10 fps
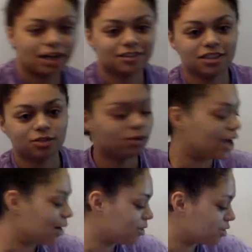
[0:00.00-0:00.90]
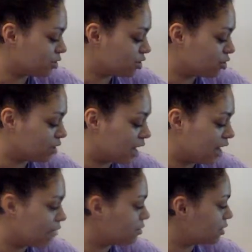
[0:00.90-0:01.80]
guys, this is what happens when you go
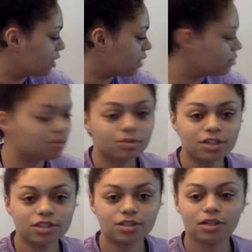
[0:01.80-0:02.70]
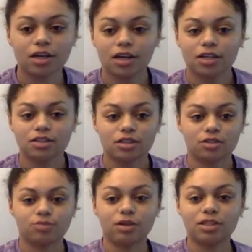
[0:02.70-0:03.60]
live without any preparation.
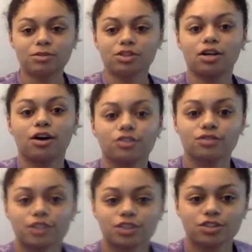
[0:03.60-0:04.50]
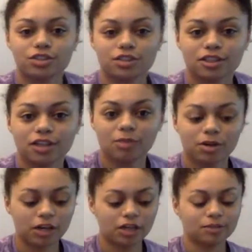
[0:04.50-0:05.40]
So probably the most controversial thing that I
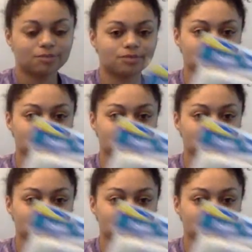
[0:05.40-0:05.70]
bought.